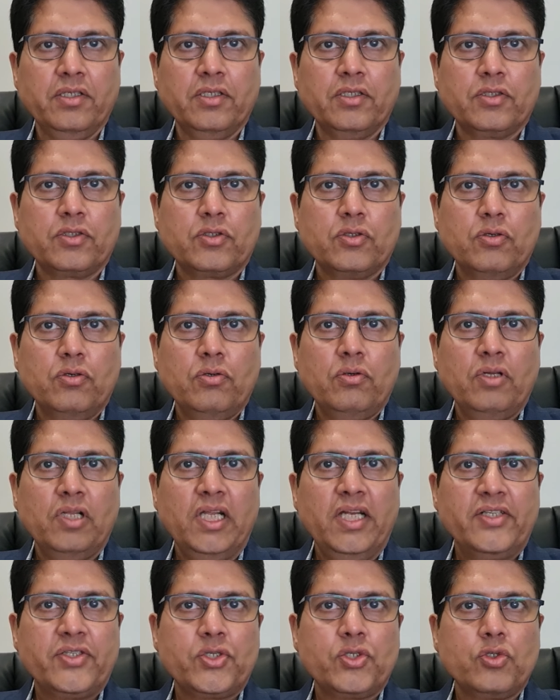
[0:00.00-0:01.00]
So
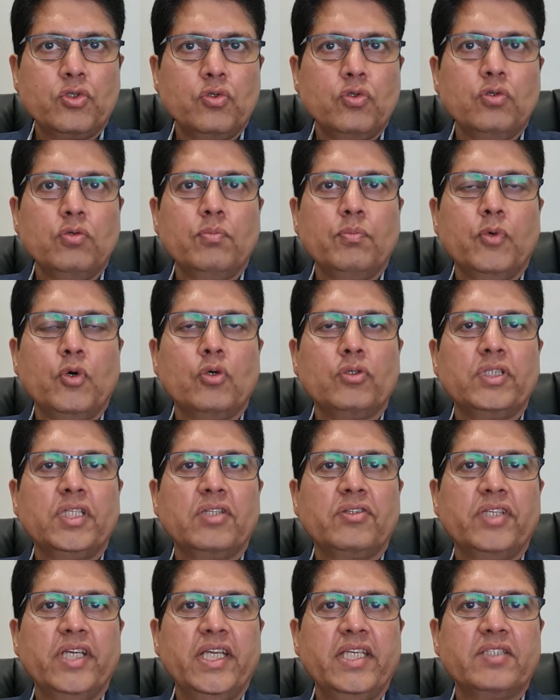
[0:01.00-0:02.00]
let's do both
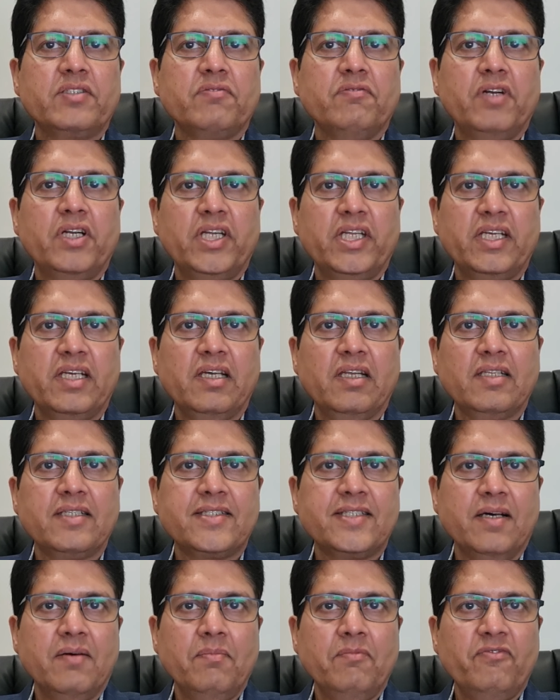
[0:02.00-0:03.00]
the things, vertical
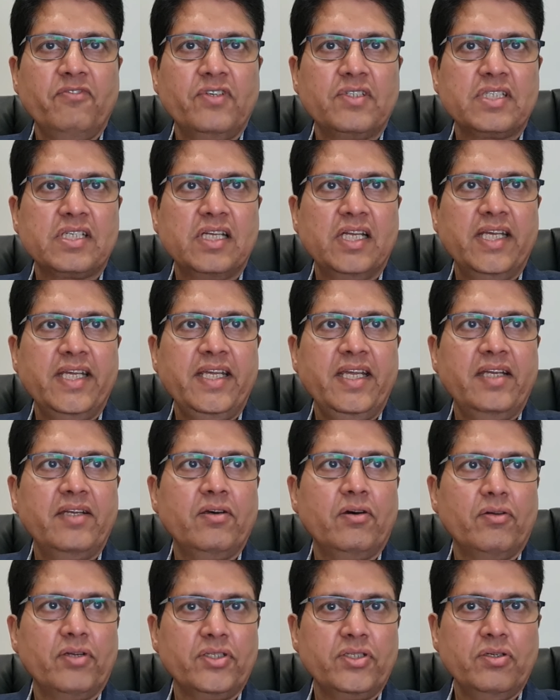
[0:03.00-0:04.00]
sum firstly and
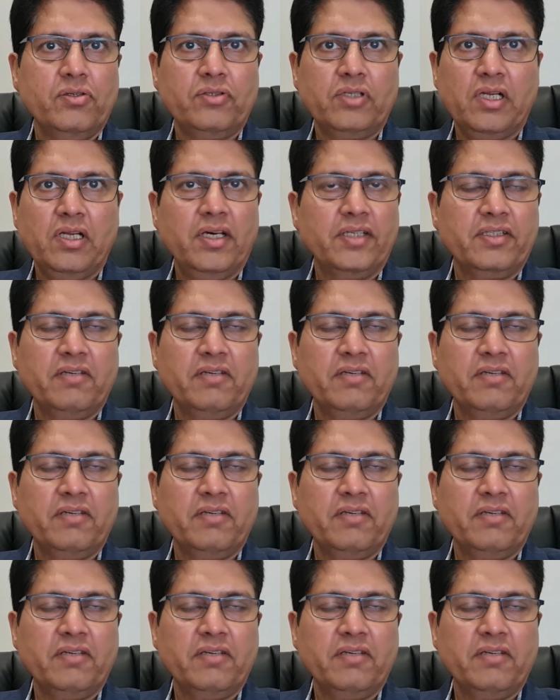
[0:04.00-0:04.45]
horizontal.